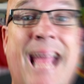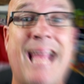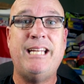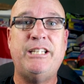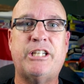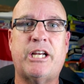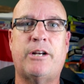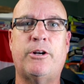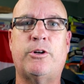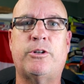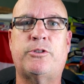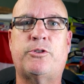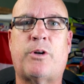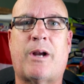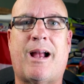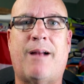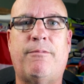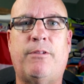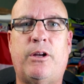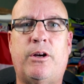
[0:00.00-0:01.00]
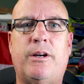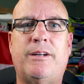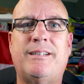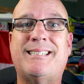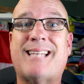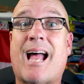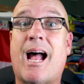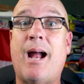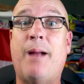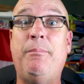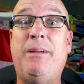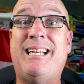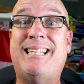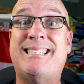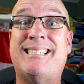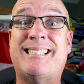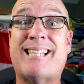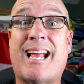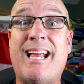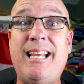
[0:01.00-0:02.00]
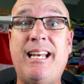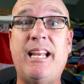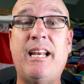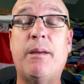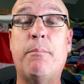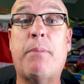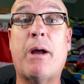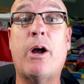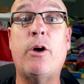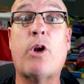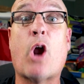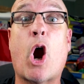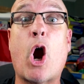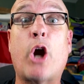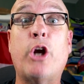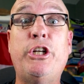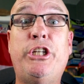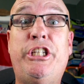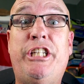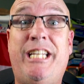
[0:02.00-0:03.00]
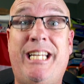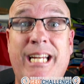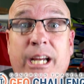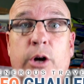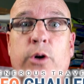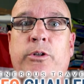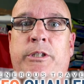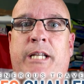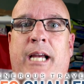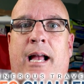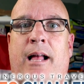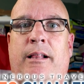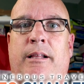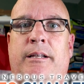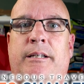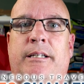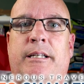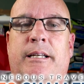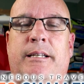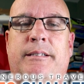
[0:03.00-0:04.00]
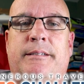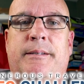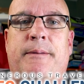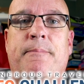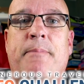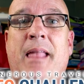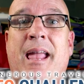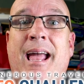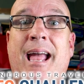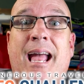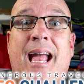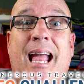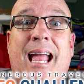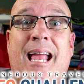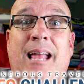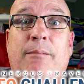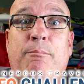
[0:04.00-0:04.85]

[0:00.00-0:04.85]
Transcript: Hey, Generous Travelers, I'm excited about our Geo Challenge.